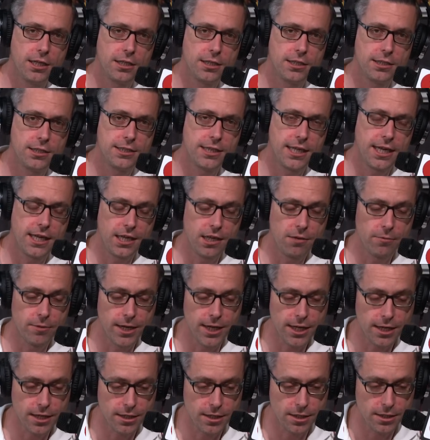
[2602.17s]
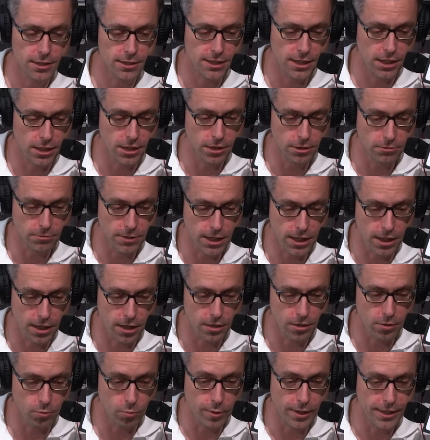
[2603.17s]
Daniel
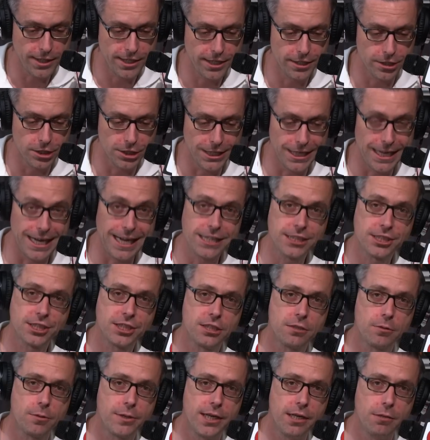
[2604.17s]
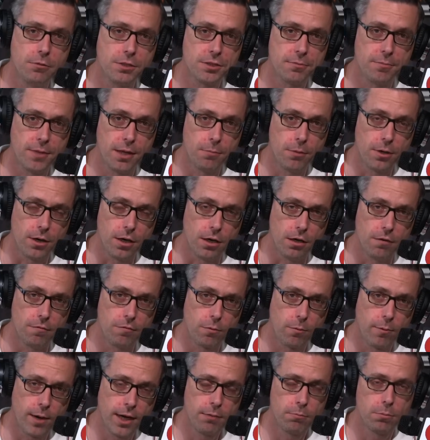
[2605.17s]
Ricciardo won here last year when he was a member of
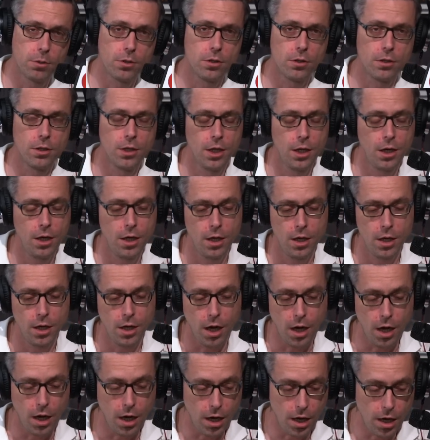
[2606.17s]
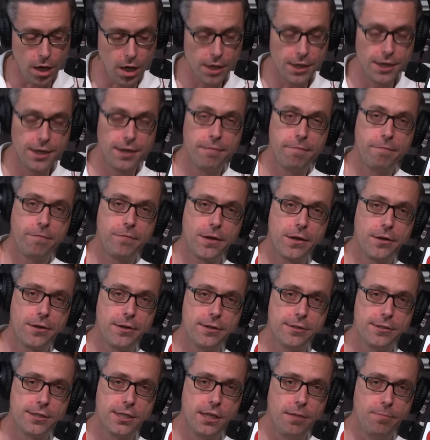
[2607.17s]
Red Bull on an inferior
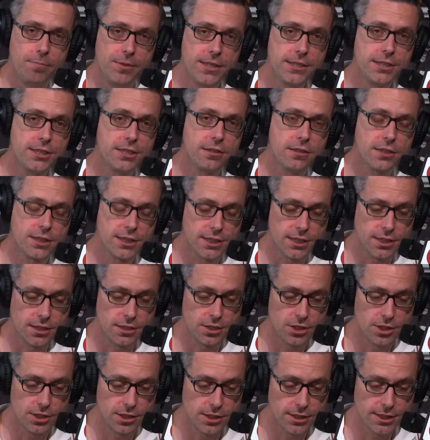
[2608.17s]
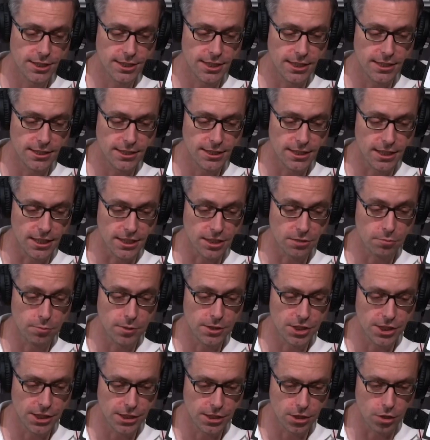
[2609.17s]
team this year since
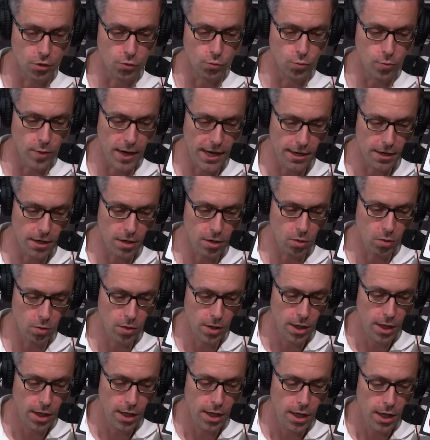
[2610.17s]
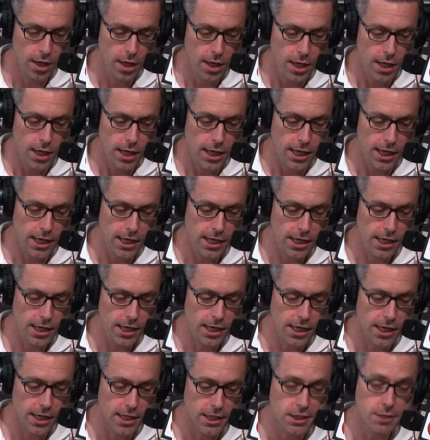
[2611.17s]
switching to Renault.
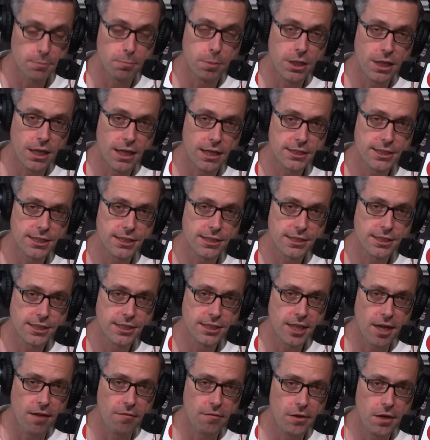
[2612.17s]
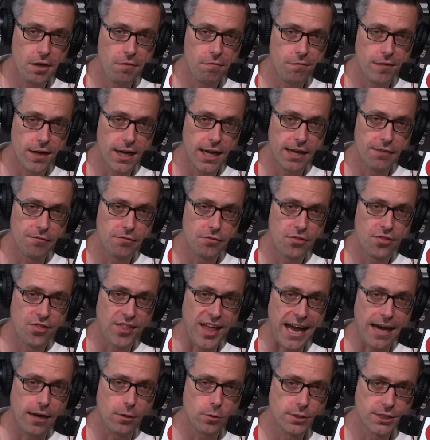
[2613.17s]
He is plus
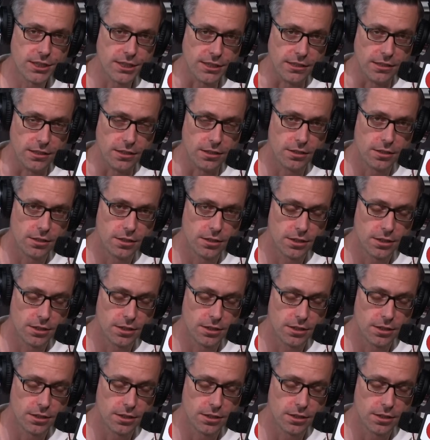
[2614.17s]
75,000.